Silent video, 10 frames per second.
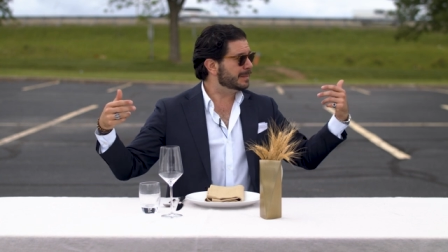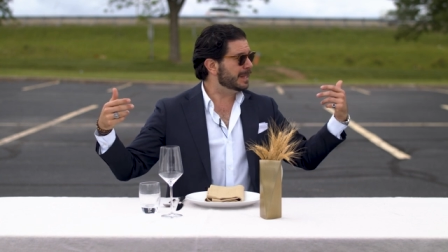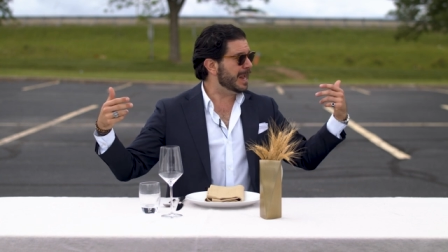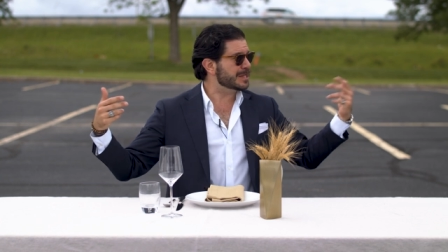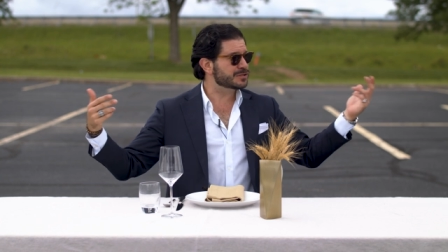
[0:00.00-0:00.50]

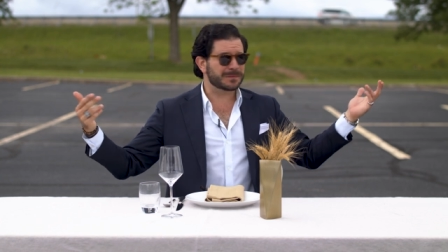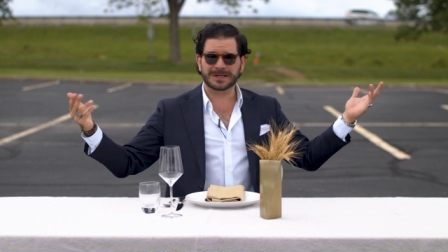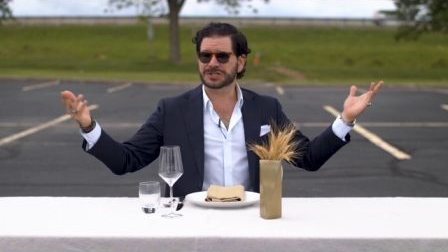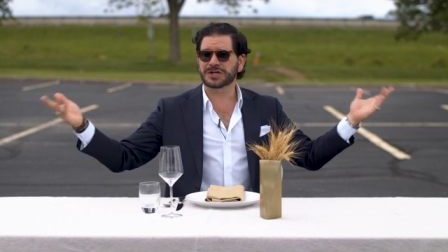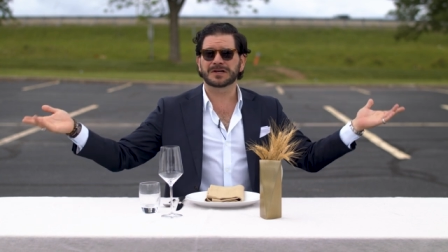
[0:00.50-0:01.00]
there has to be
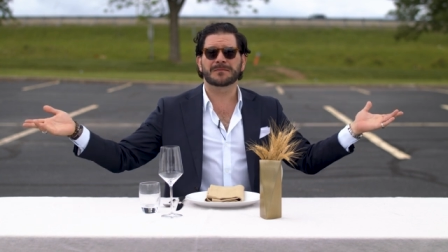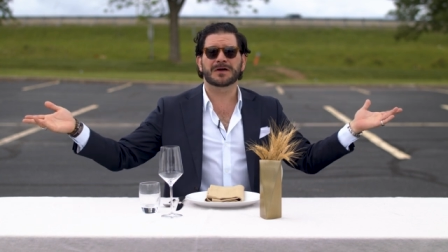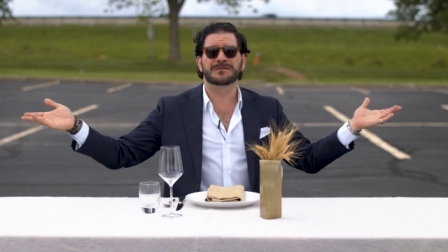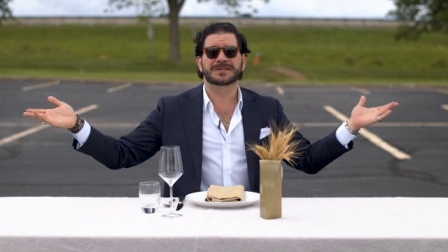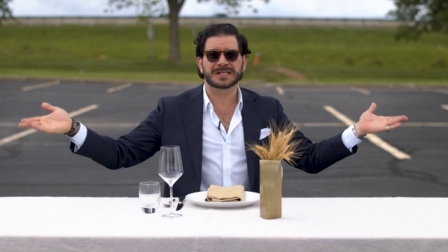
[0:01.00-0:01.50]
a certain
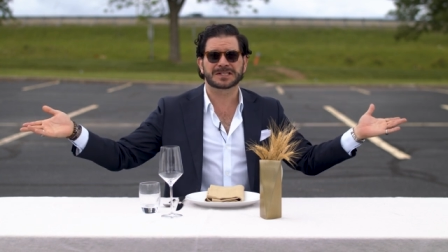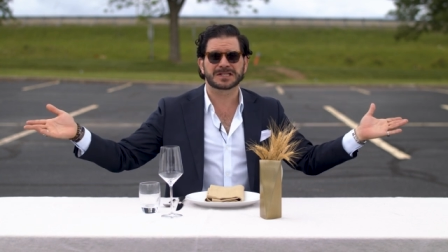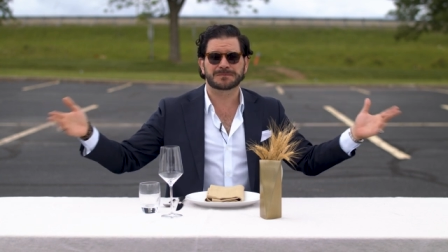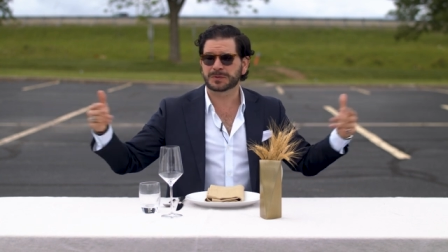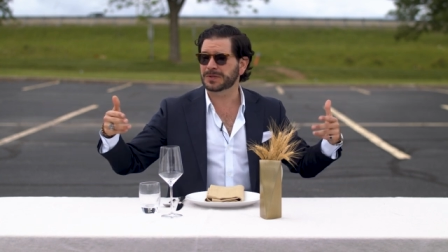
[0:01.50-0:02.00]
amount of
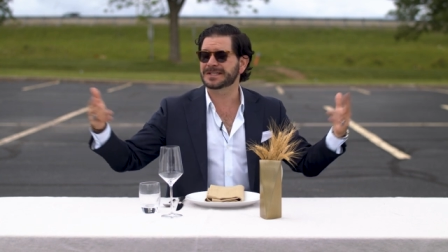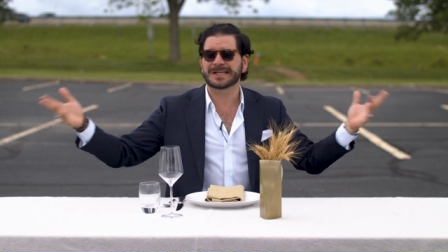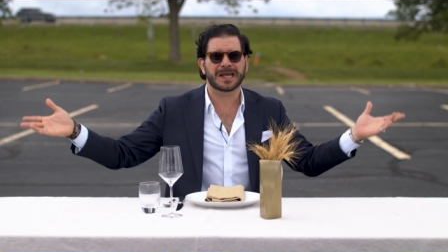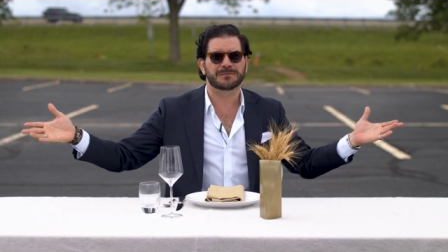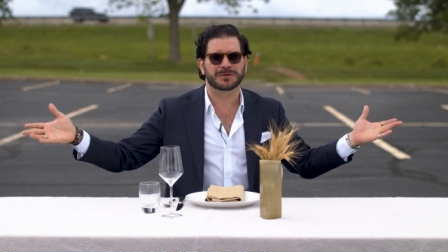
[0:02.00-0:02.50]
distance between
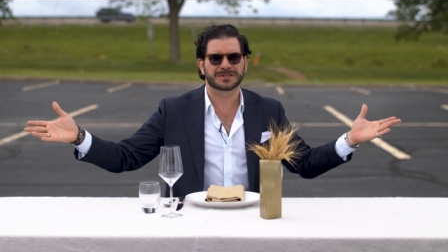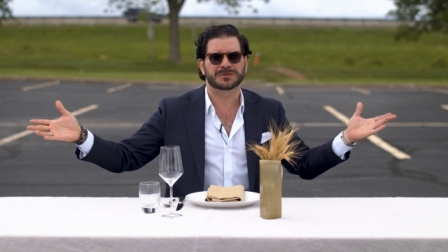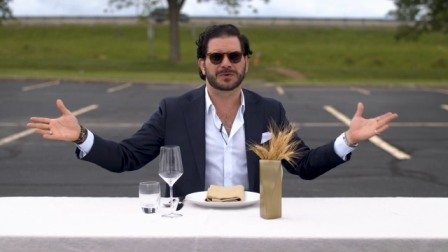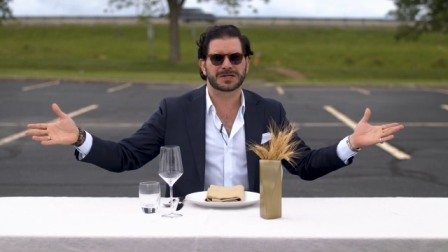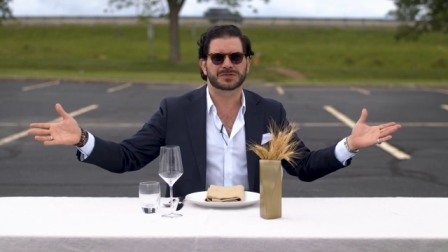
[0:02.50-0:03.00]
tables
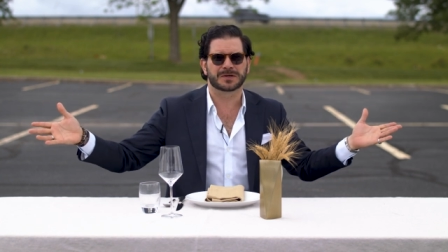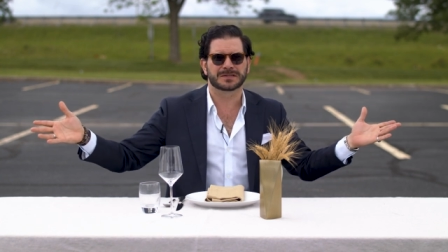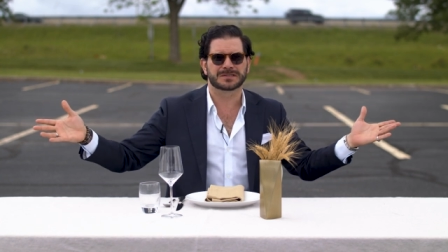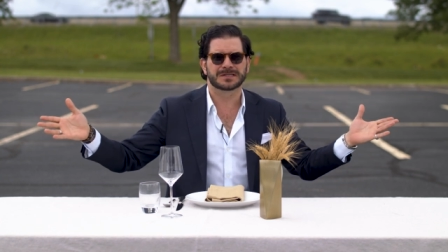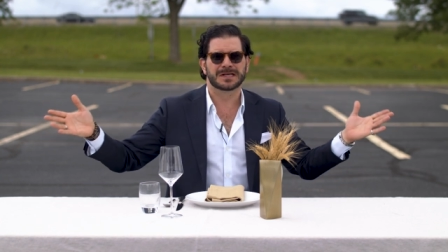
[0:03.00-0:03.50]
in
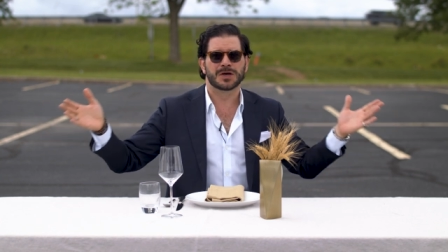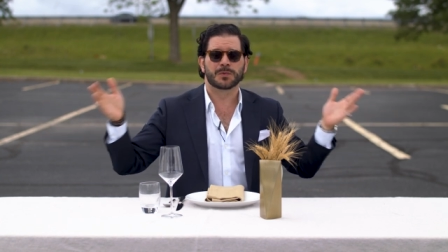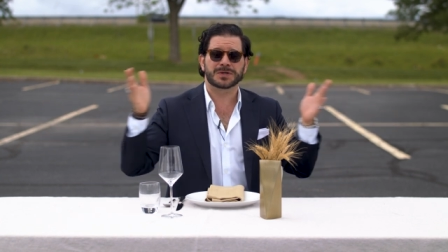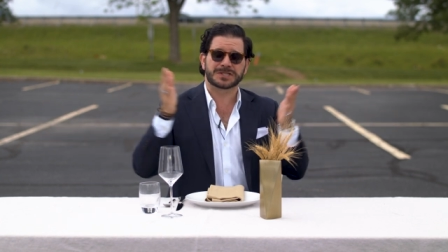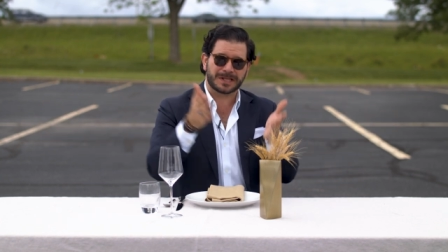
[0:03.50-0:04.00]
restaurants,
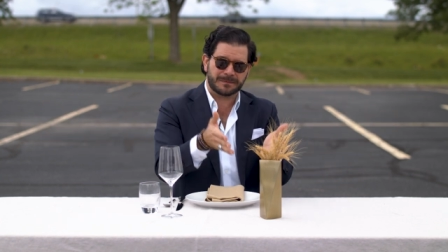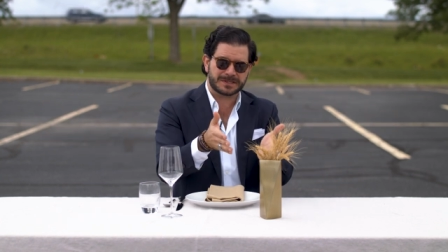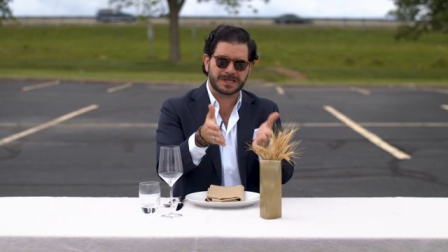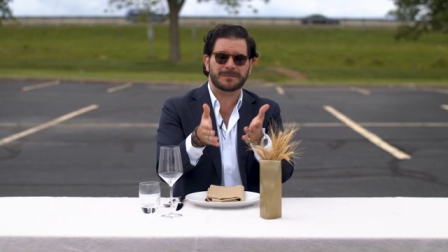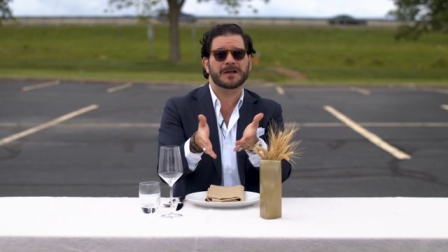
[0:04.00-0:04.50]
which
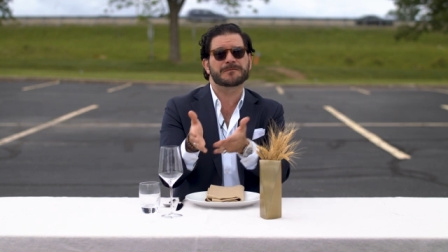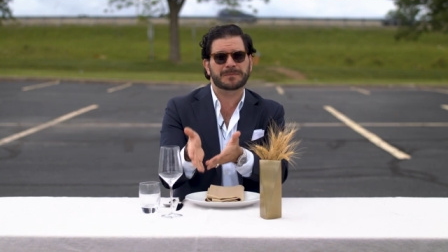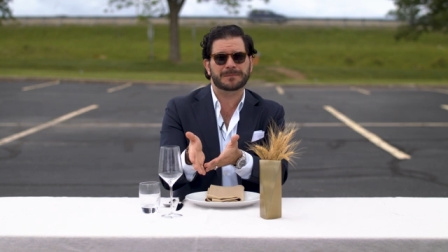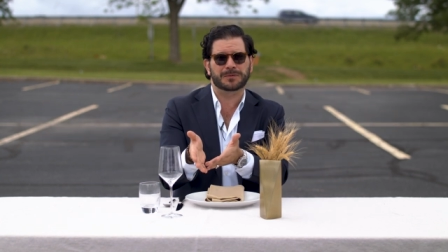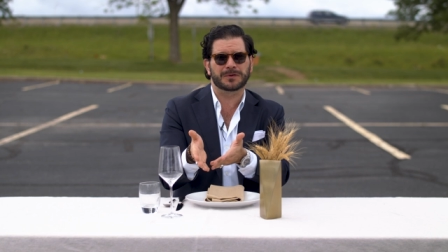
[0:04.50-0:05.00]
limits the amount of
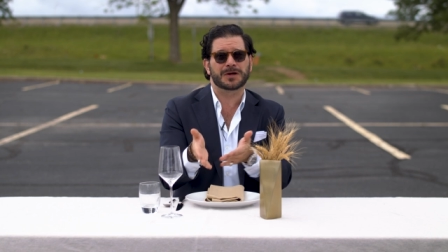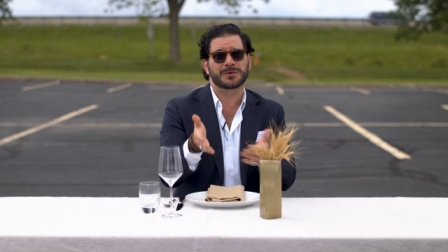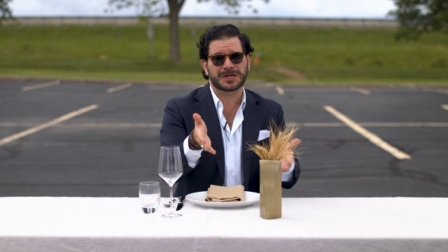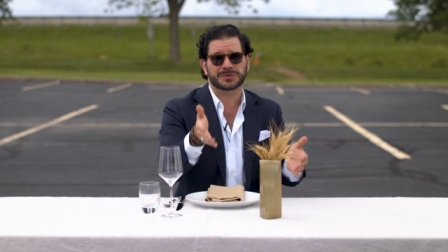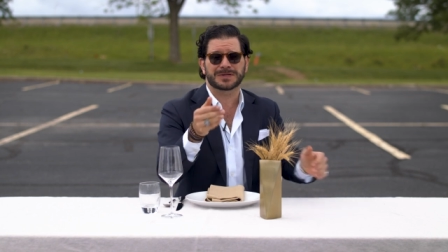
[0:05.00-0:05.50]
people a
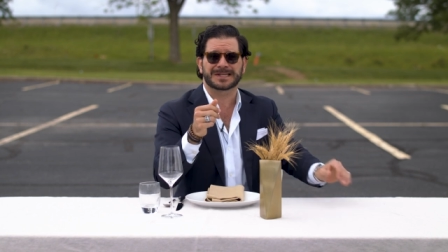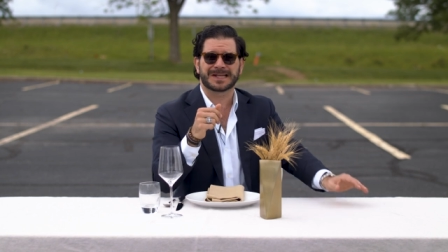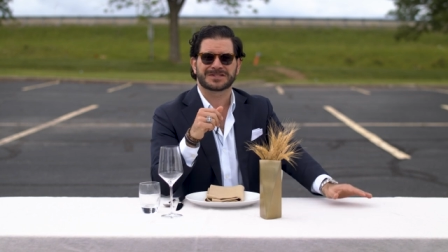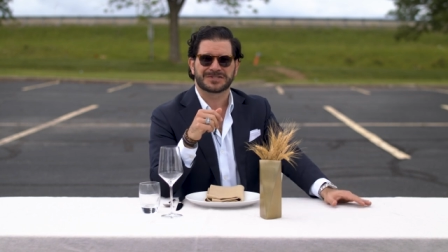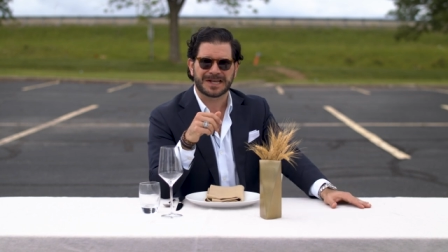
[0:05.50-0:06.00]
restaurant
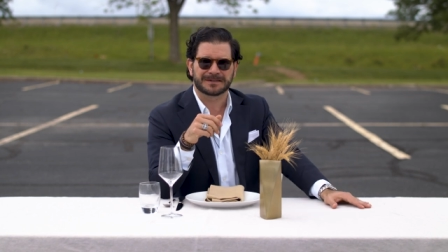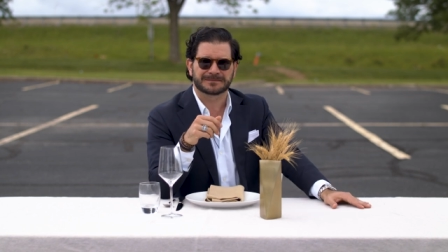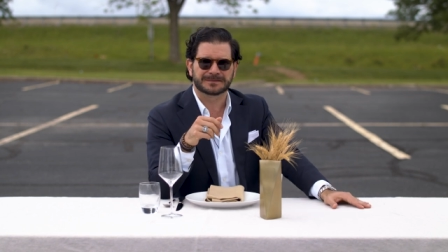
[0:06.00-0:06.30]
can sit.